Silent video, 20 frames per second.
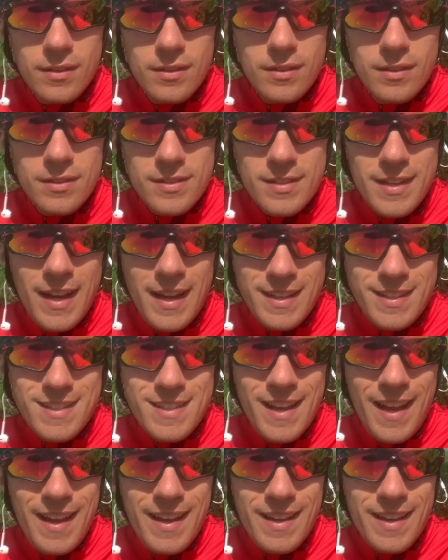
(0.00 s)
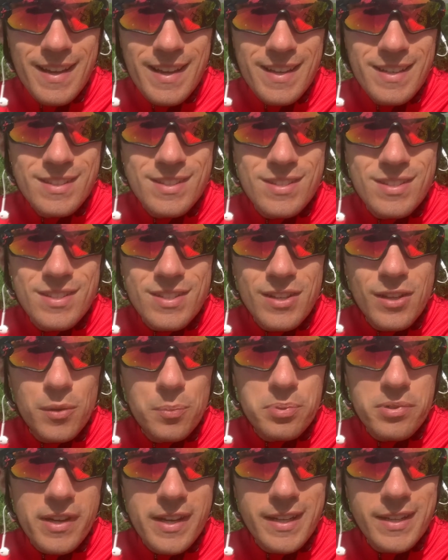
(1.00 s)
It's the next day. It's still
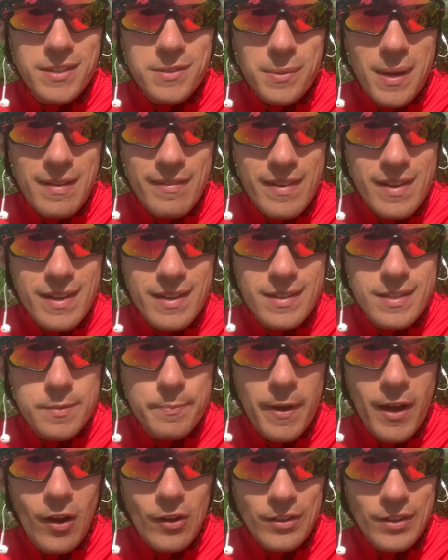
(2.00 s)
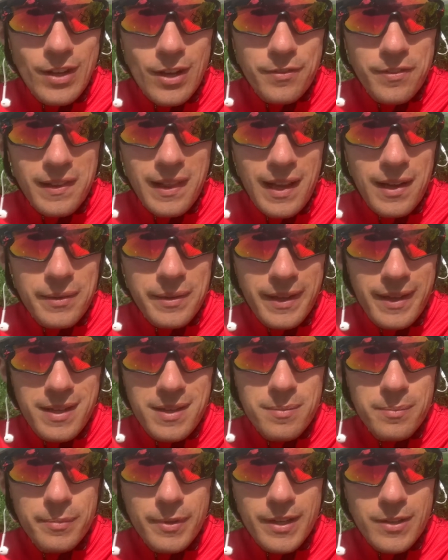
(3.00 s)
pretty good weather. It's a bit on and off cloudy,
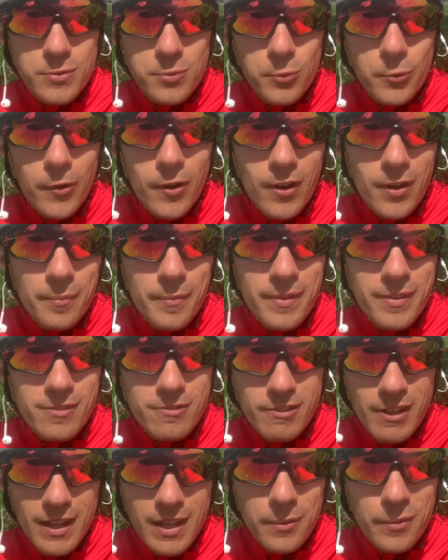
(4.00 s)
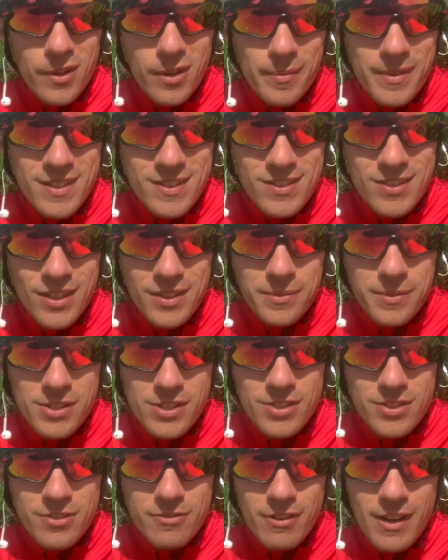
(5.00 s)
but it's warm, really warm in the sun, which
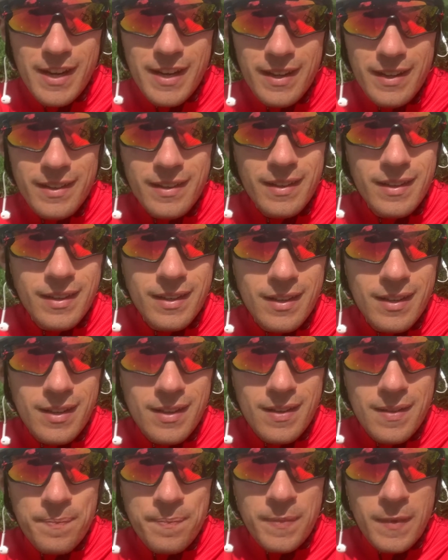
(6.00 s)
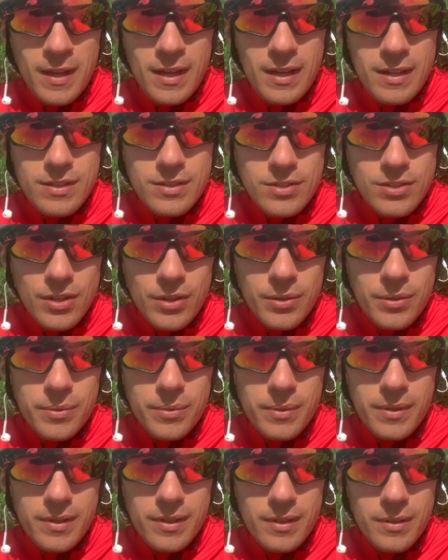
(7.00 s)
is great.
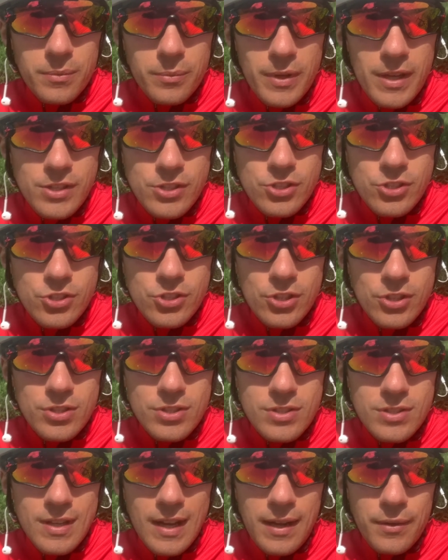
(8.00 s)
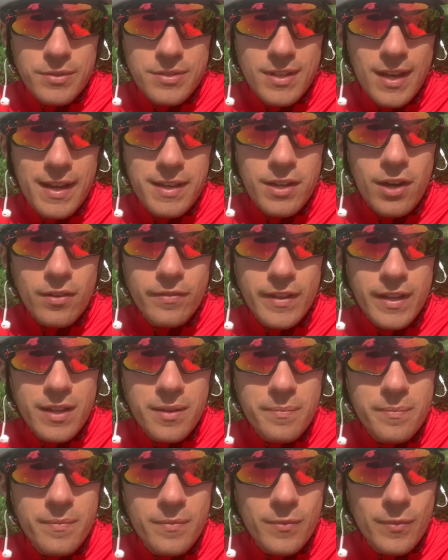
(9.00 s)
So we're just outside
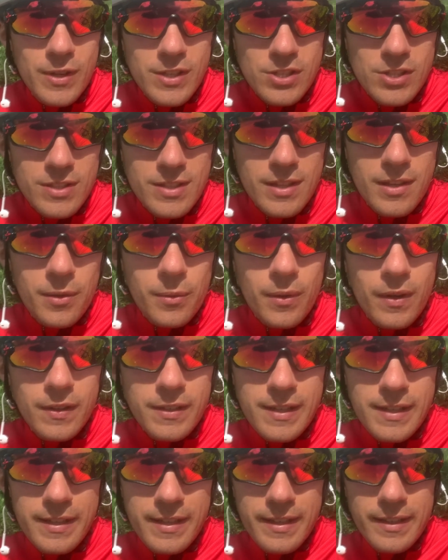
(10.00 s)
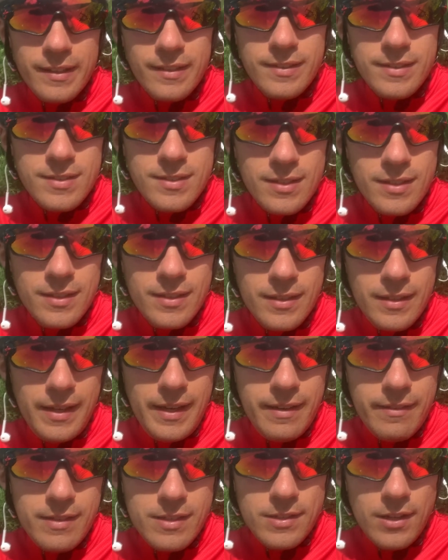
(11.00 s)
Hovingham, which is in the Wardian Hills
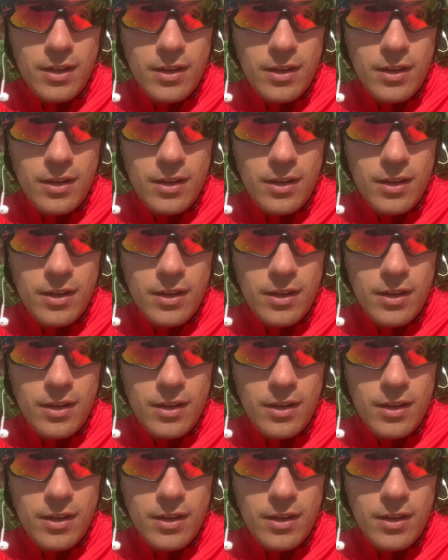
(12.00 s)
here in